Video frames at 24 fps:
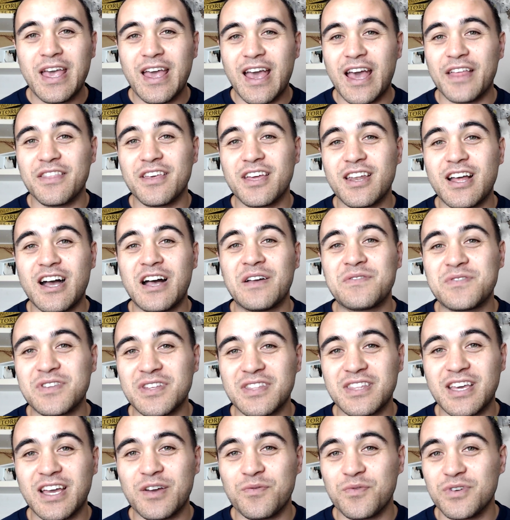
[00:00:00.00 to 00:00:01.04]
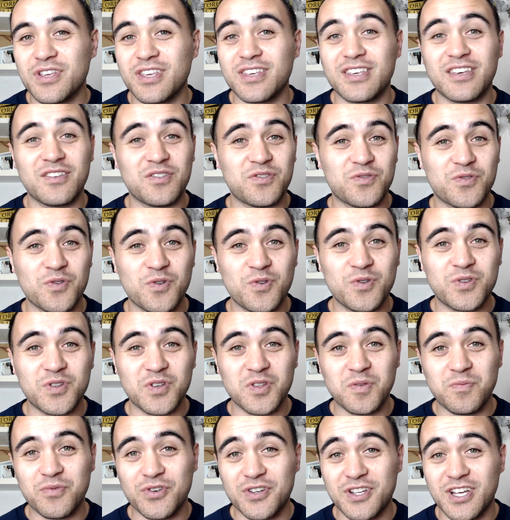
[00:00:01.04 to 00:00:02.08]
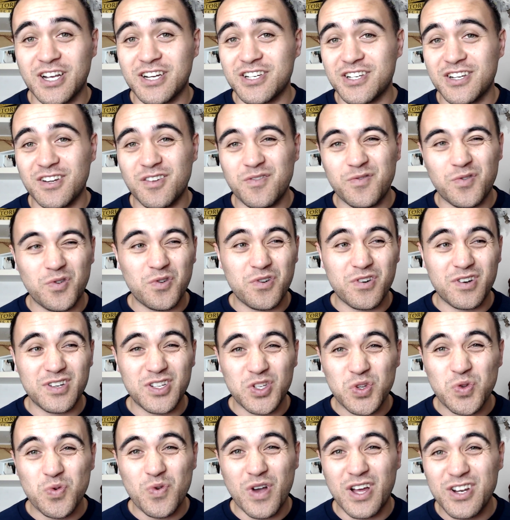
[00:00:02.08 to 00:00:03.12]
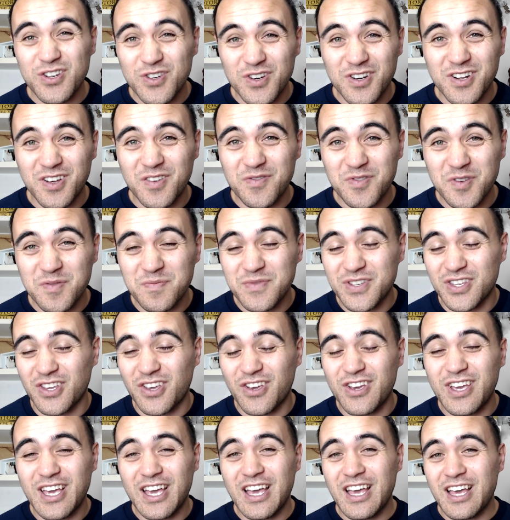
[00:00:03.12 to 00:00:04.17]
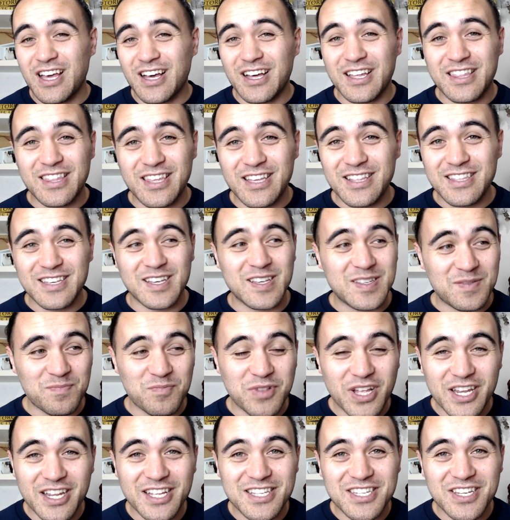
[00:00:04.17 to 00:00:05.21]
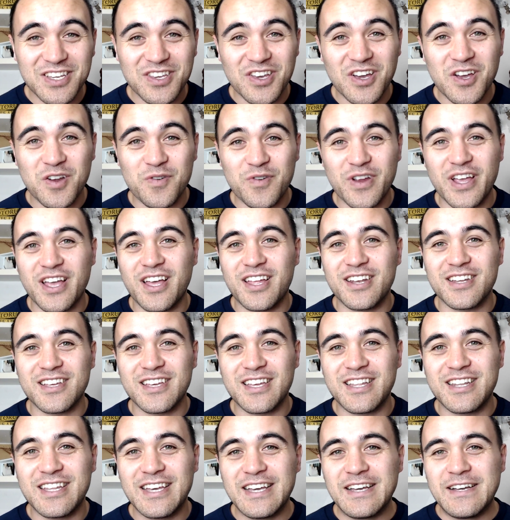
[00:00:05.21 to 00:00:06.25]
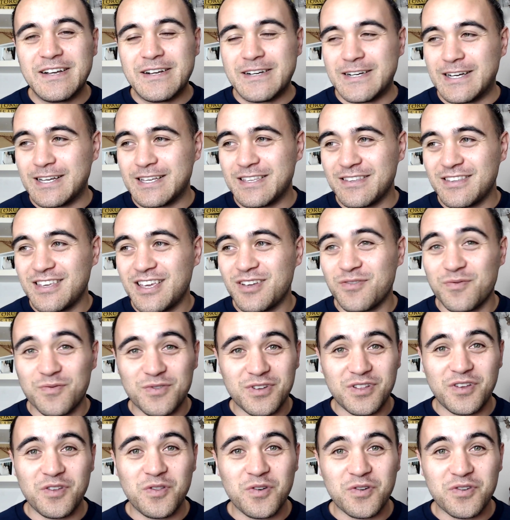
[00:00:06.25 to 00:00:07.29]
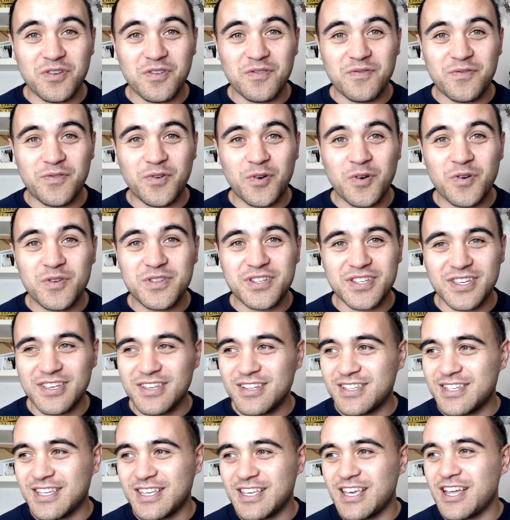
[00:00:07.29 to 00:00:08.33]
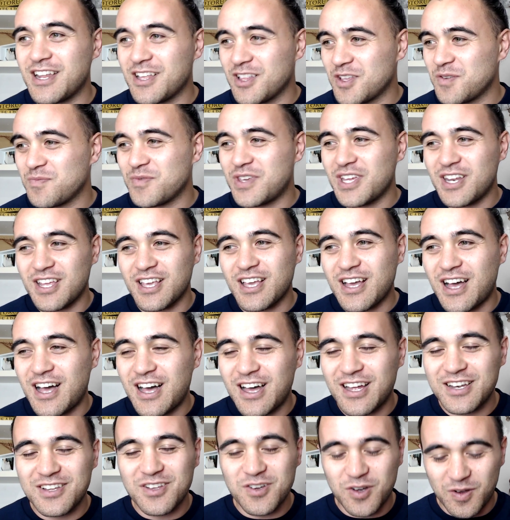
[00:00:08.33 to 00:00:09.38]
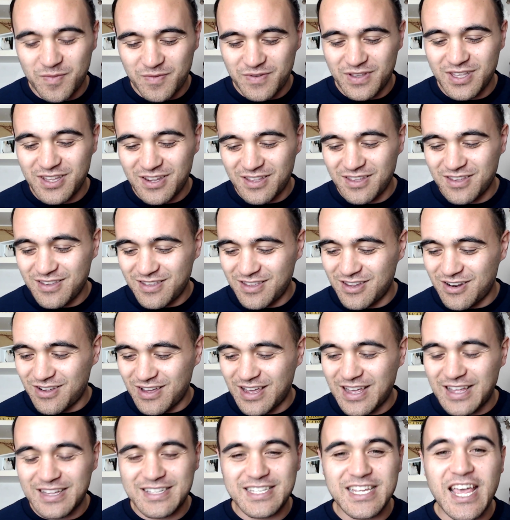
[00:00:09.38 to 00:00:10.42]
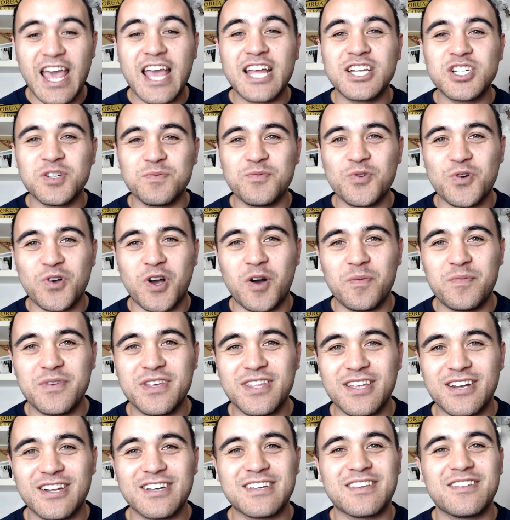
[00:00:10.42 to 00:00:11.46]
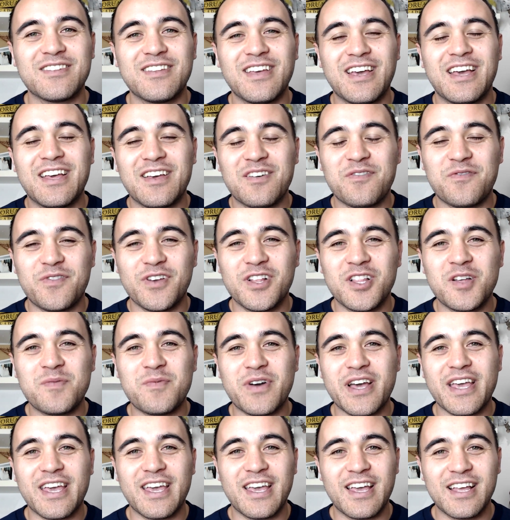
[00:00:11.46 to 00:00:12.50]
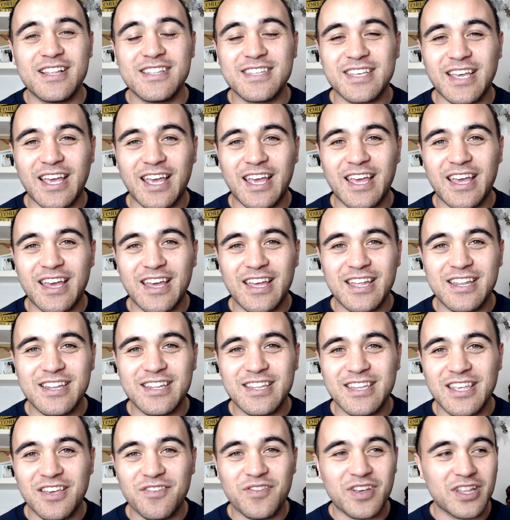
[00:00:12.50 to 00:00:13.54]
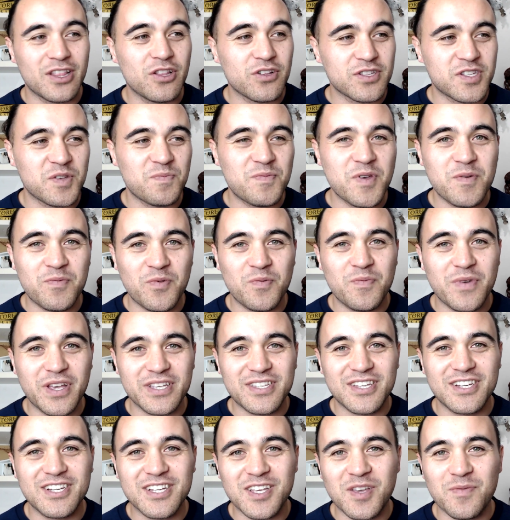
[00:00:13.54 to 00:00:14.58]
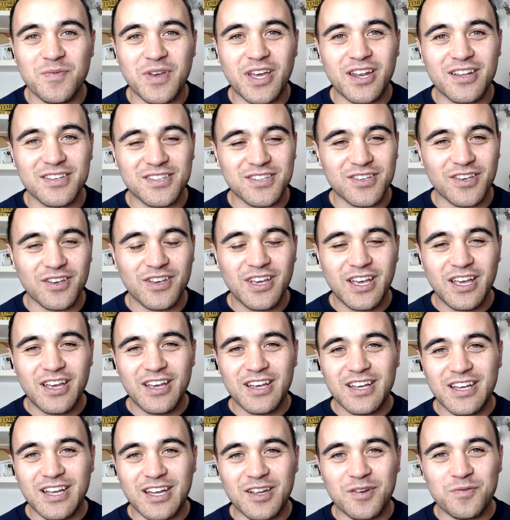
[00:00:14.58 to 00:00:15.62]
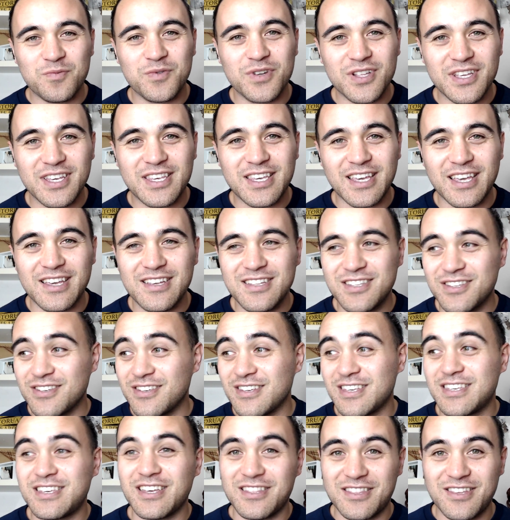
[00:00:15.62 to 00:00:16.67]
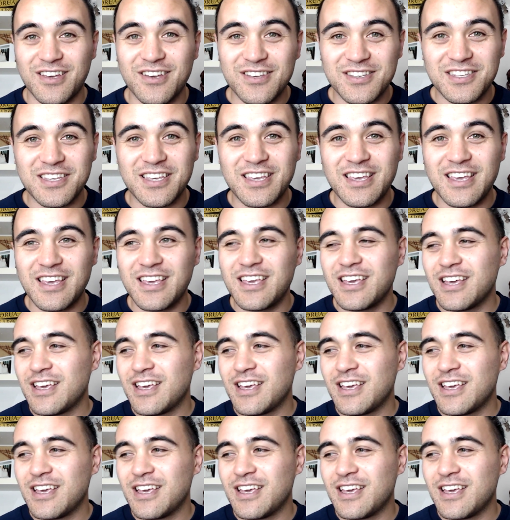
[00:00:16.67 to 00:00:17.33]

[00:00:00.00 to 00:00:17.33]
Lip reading: And then after that, we can get through to the production. I've ordered 200 of them, so I think there's plenty to go around. And really looking forward to getting them, getting a hard copy, getting a tangible copy that I can feel on my hands. And I've had lots of people messaging about it, so really keen to get those here.